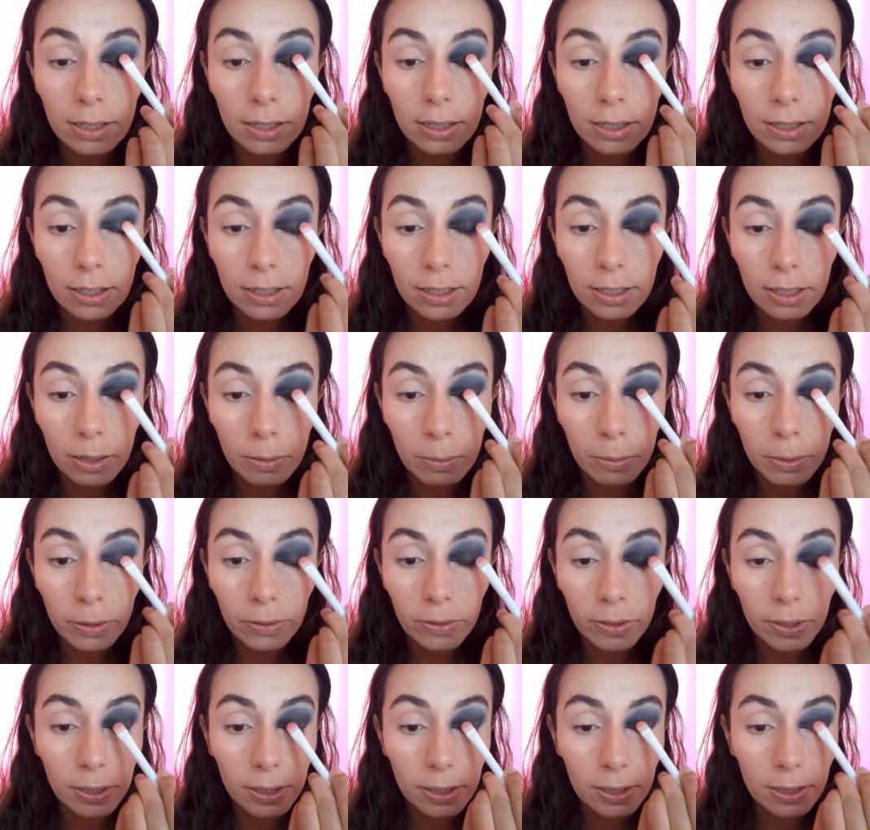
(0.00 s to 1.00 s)
some of
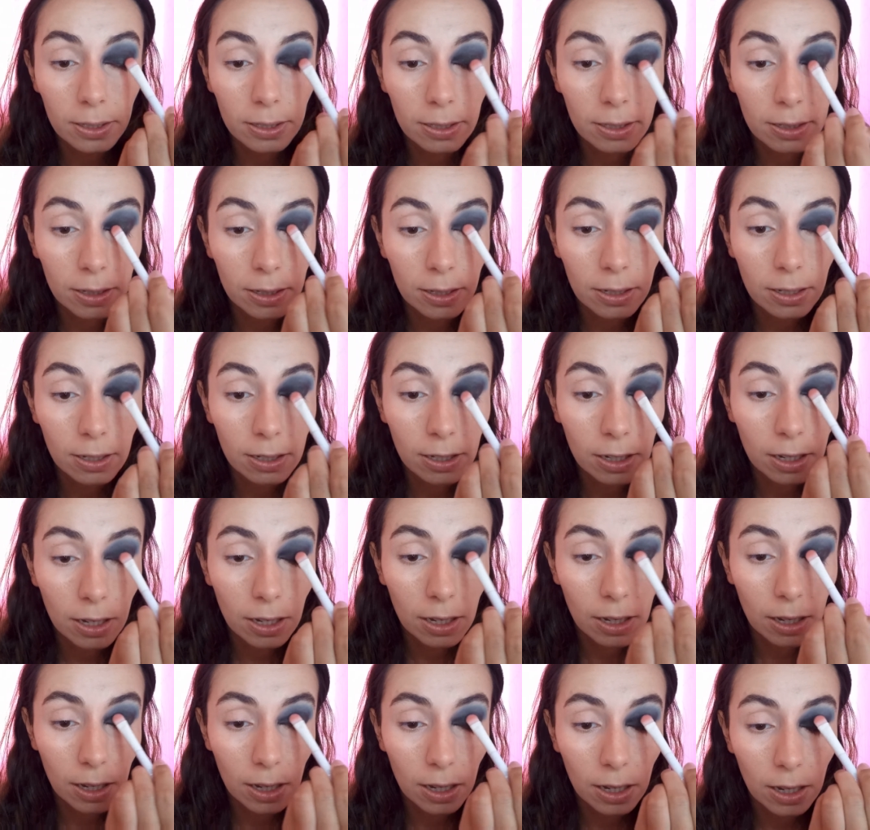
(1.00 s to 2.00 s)
its
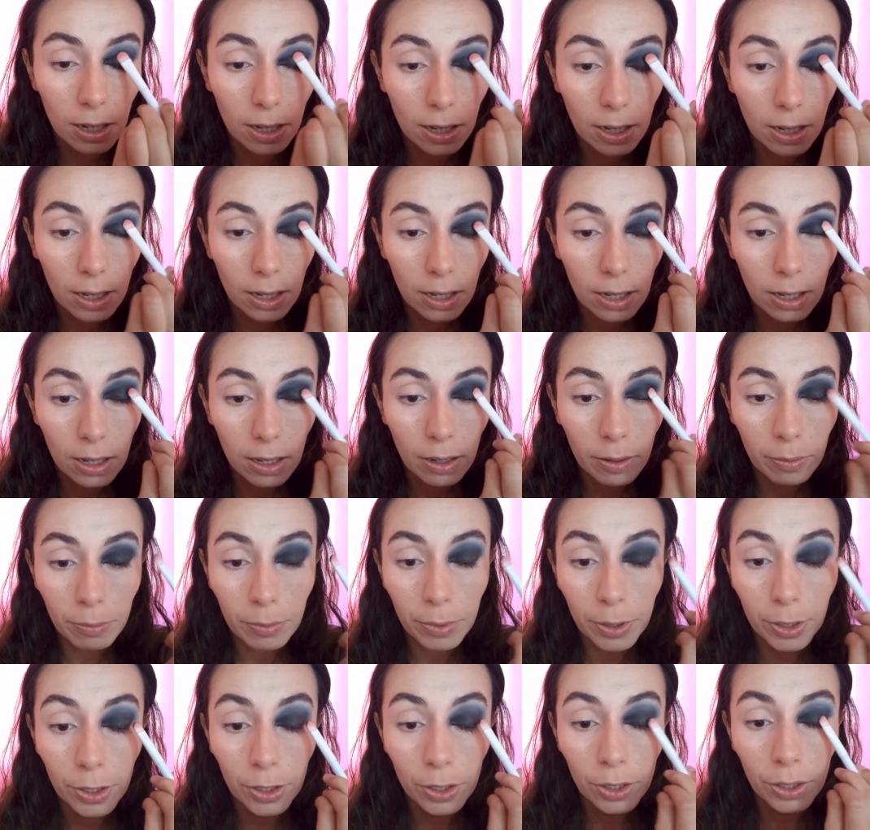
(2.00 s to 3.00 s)

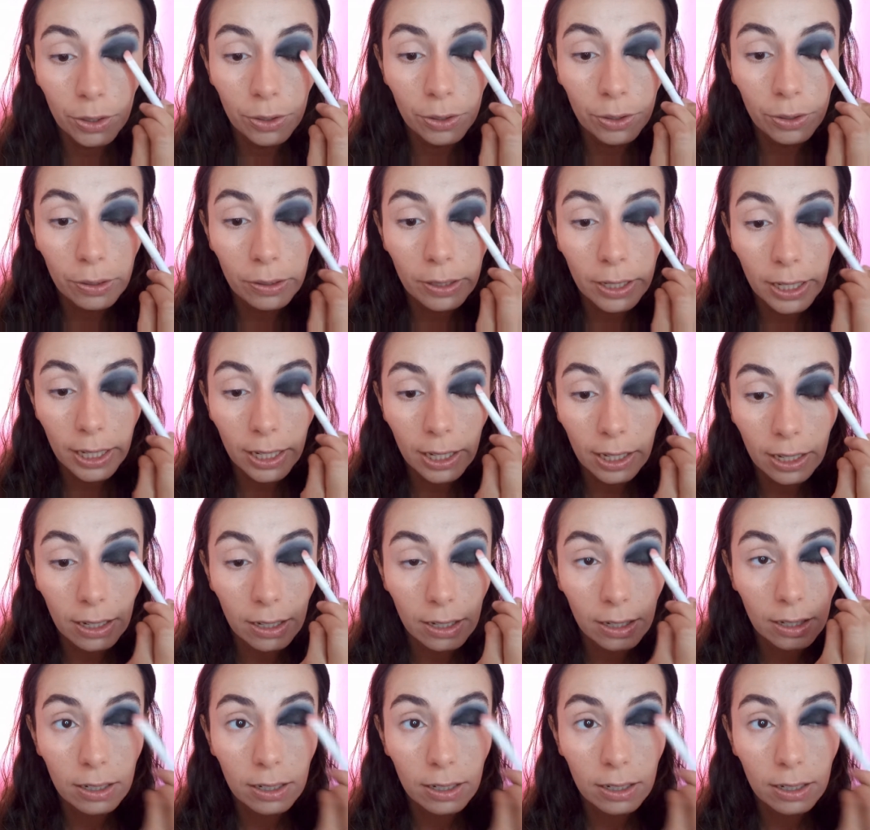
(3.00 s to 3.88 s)
beauty.